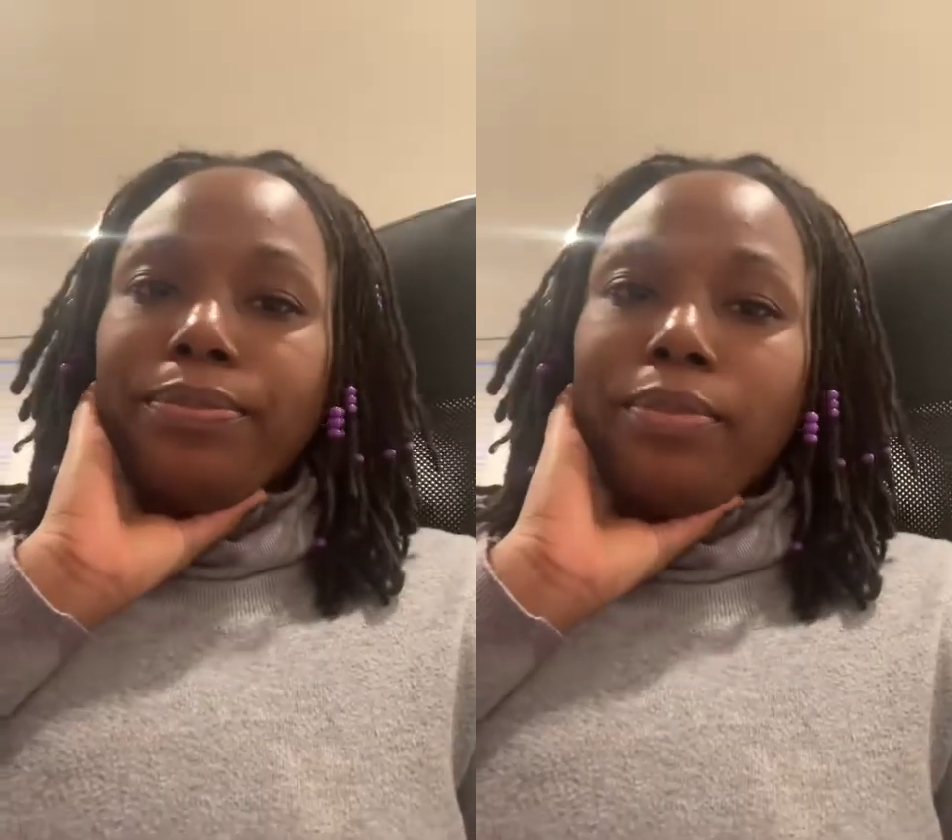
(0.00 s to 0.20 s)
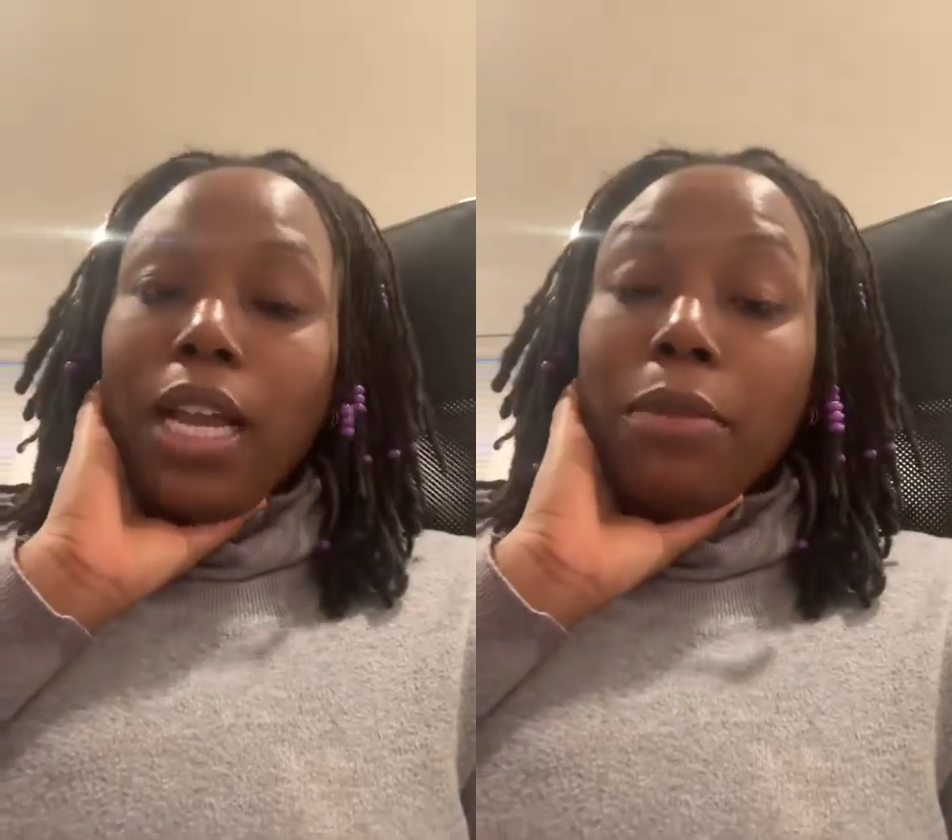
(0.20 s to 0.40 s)

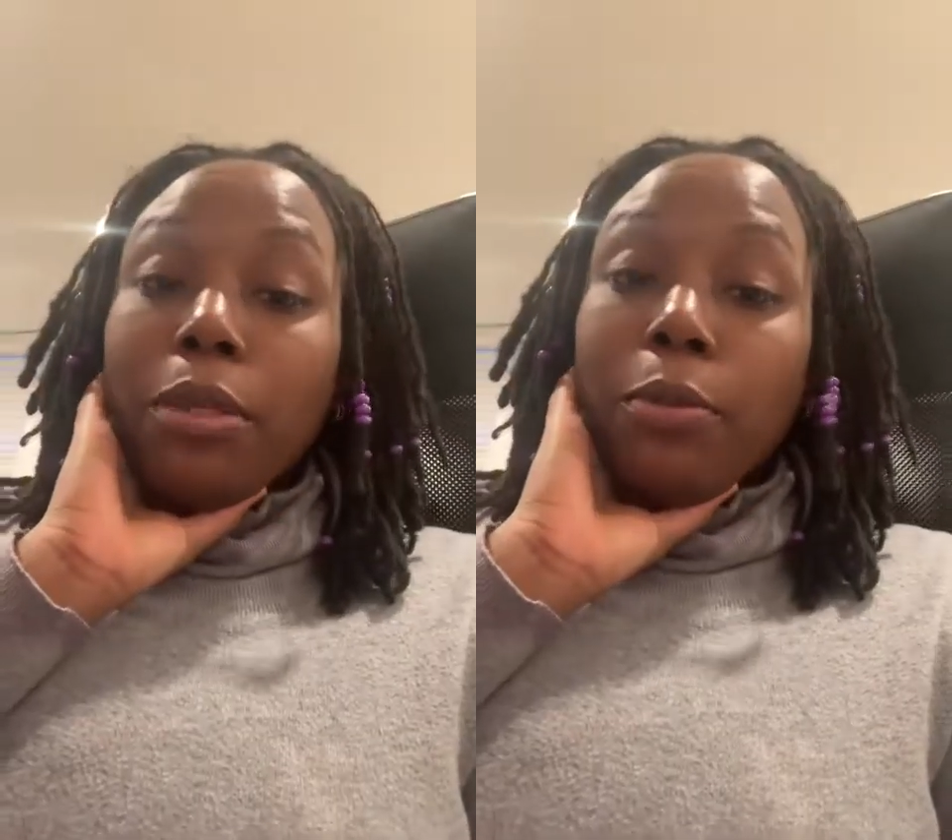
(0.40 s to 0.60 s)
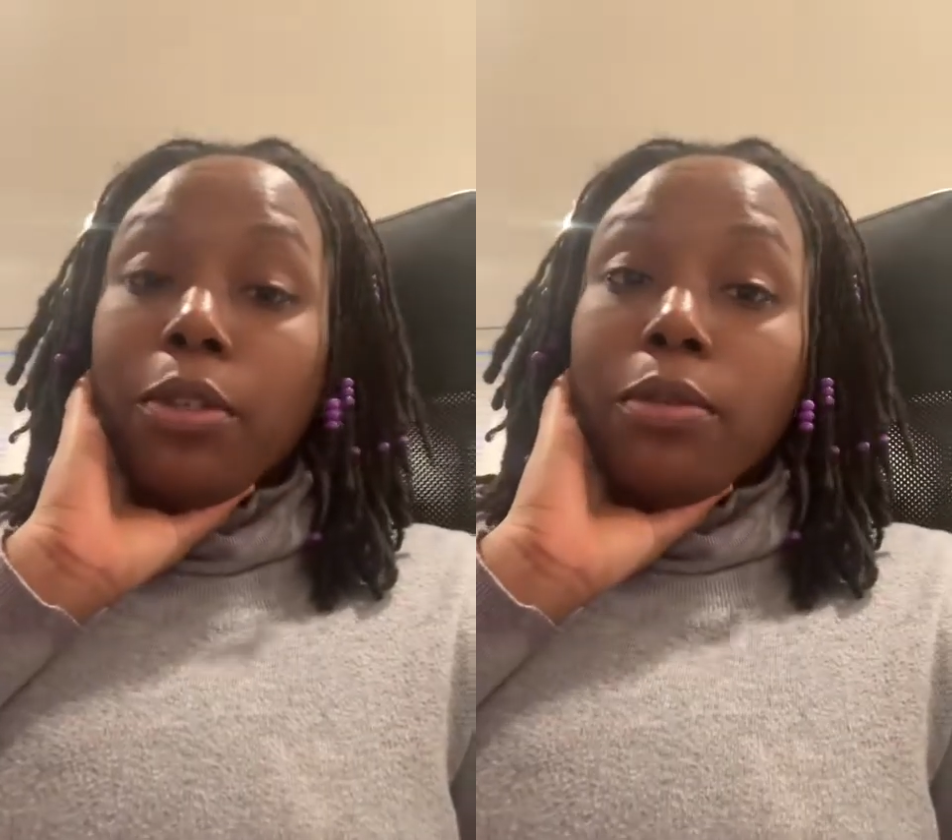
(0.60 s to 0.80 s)
I'm
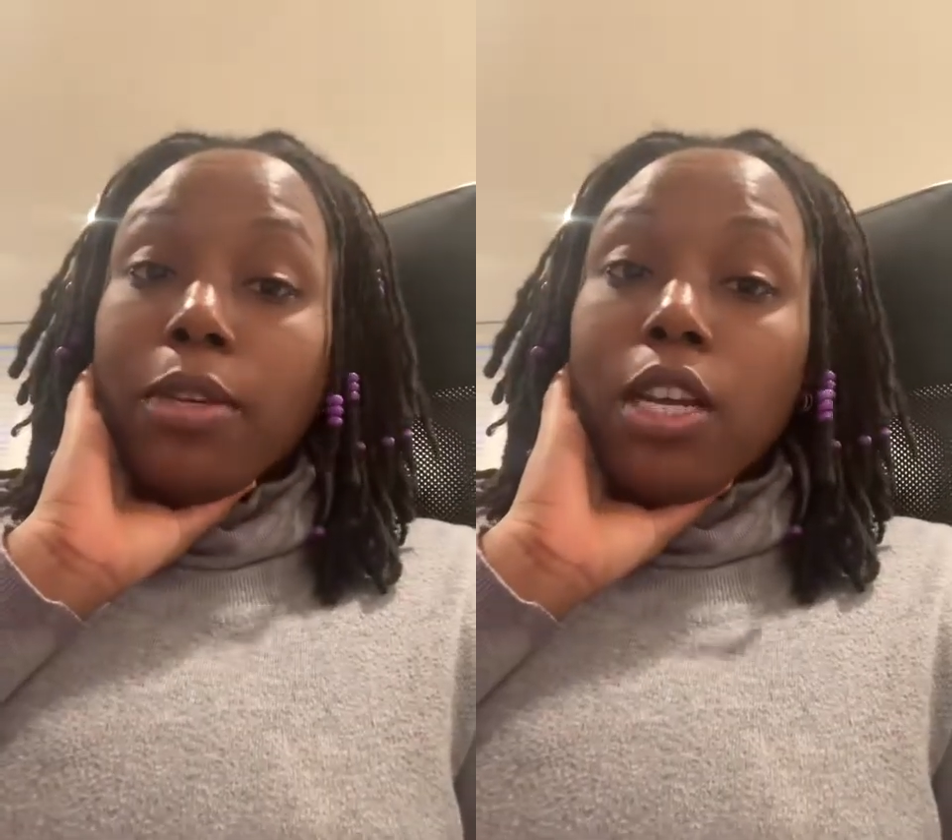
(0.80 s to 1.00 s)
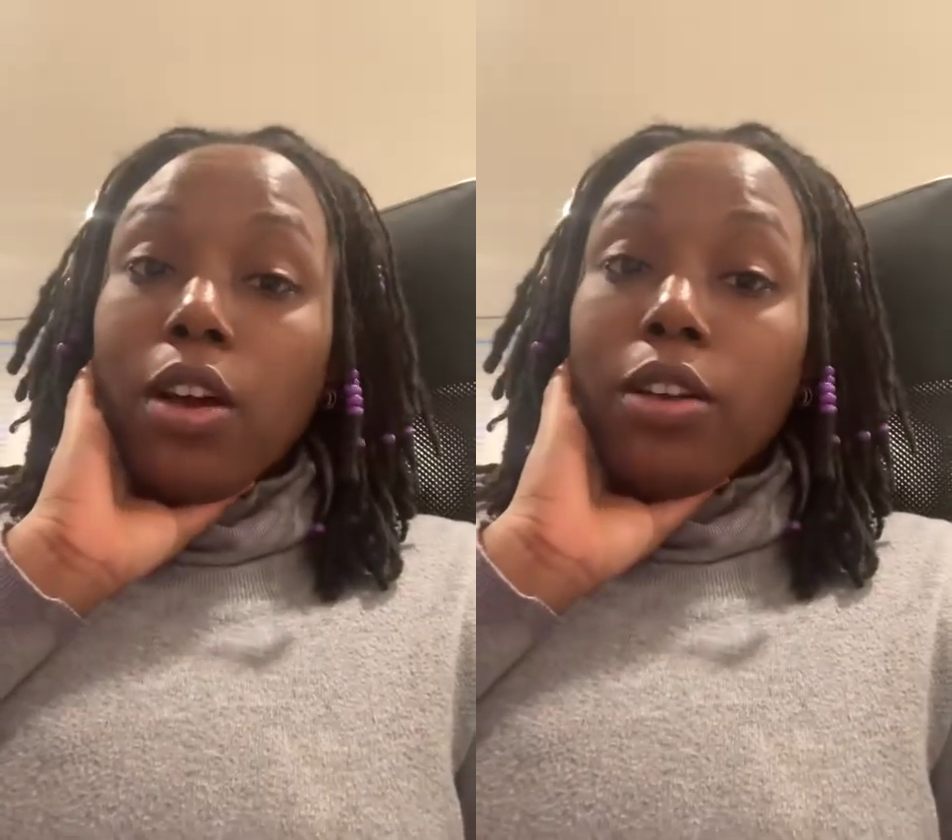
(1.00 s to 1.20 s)
supposed to
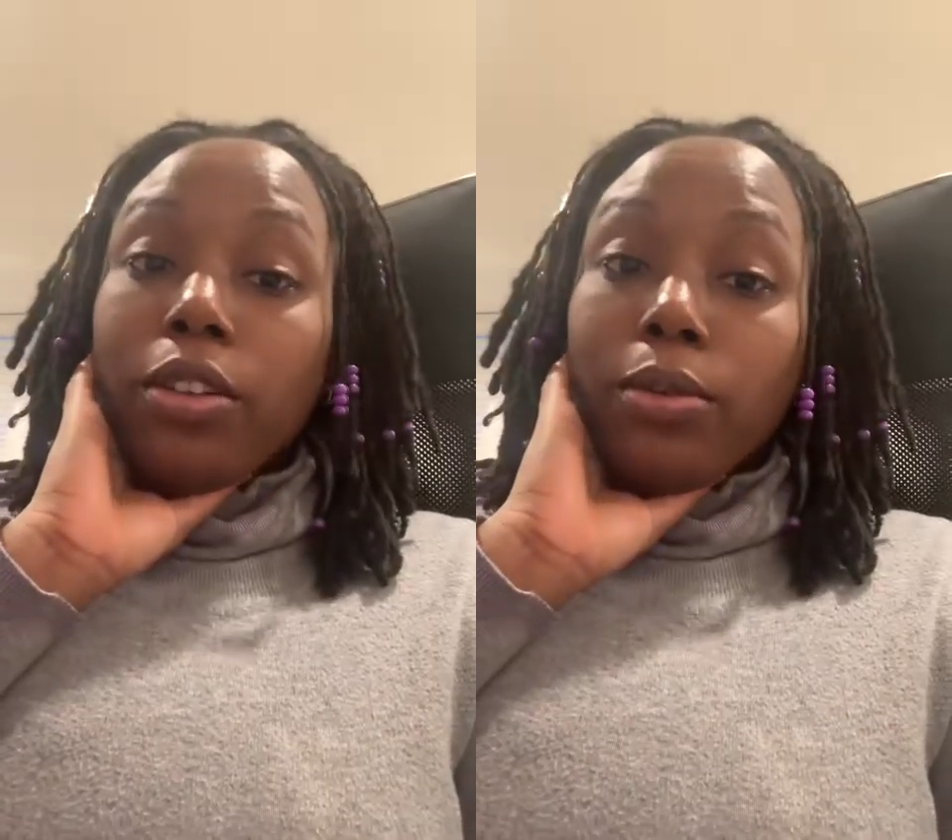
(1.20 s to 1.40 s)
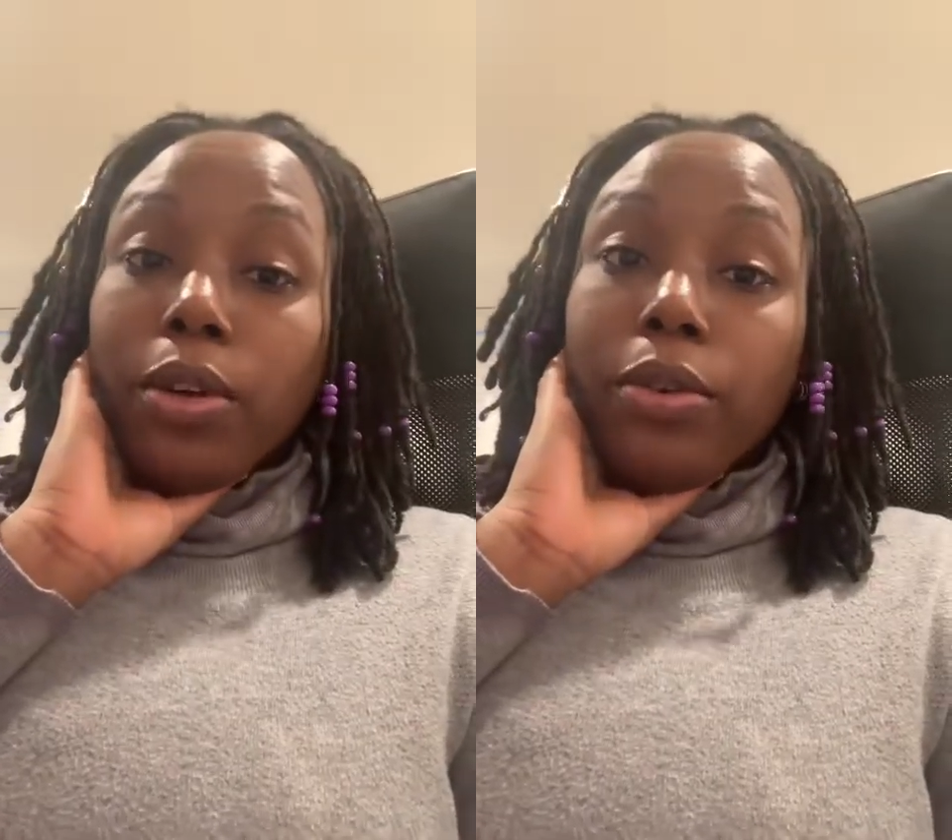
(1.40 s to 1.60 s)
be on
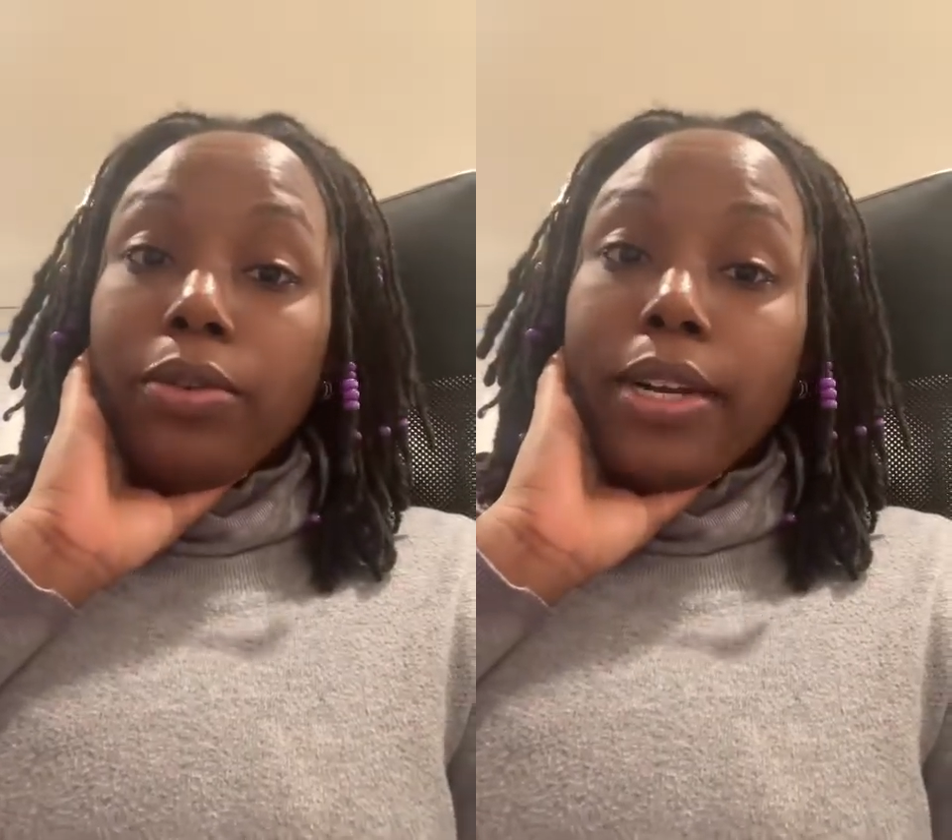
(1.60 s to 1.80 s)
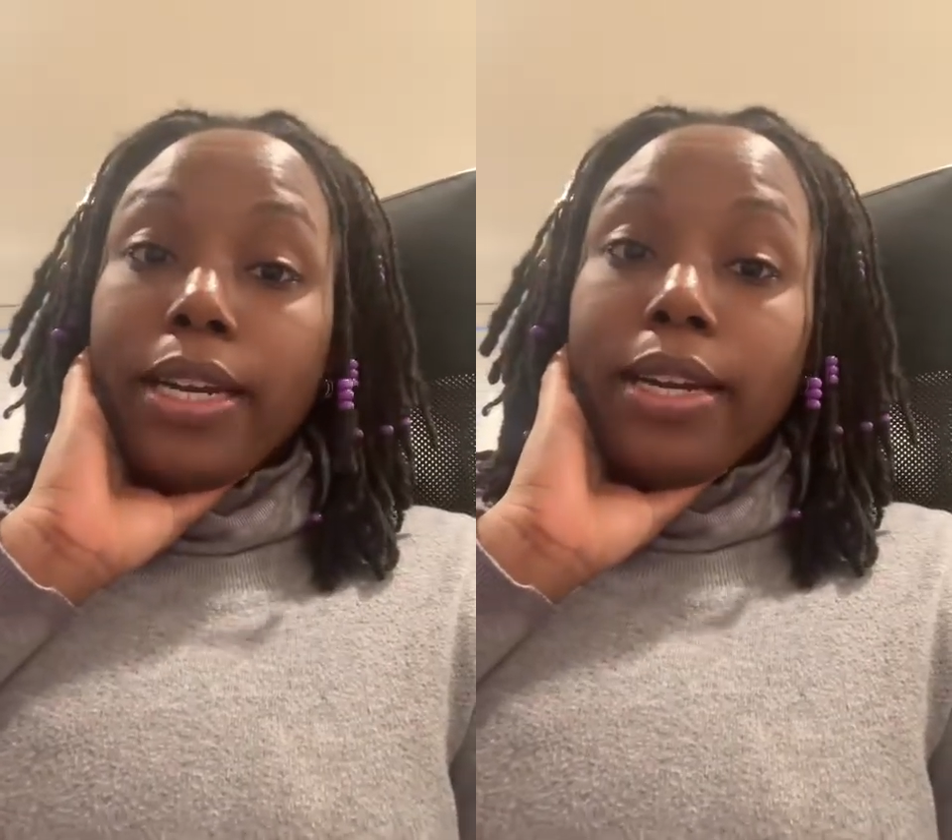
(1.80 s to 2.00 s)
the road
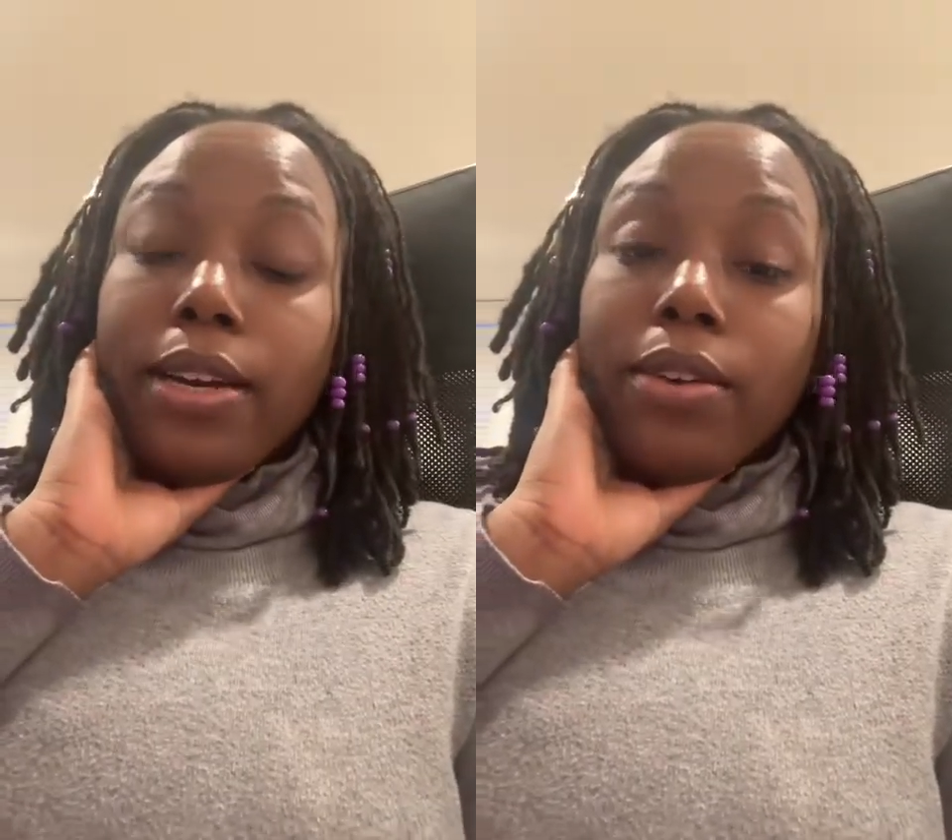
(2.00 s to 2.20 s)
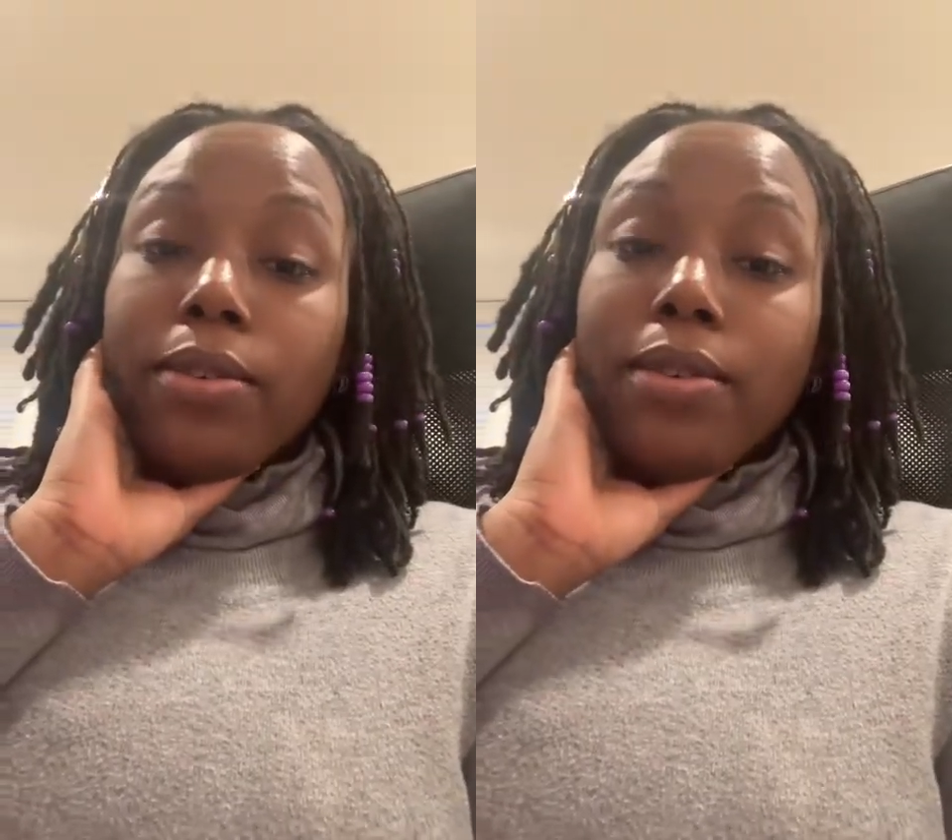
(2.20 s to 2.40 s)
right
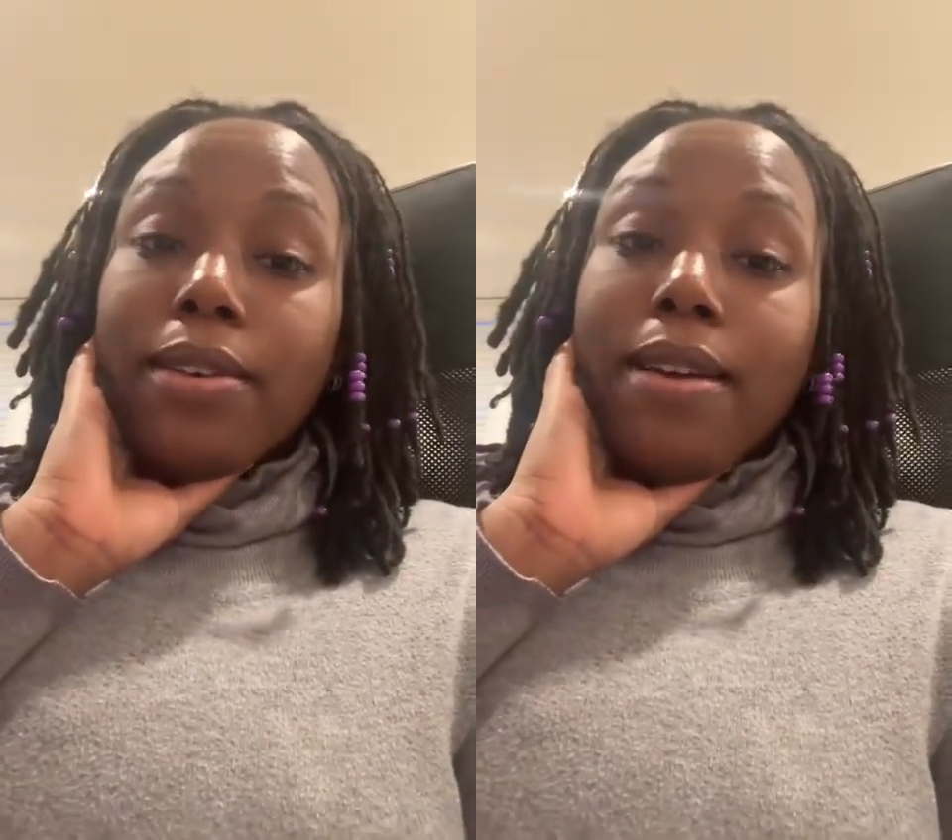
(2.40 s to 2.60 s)
now.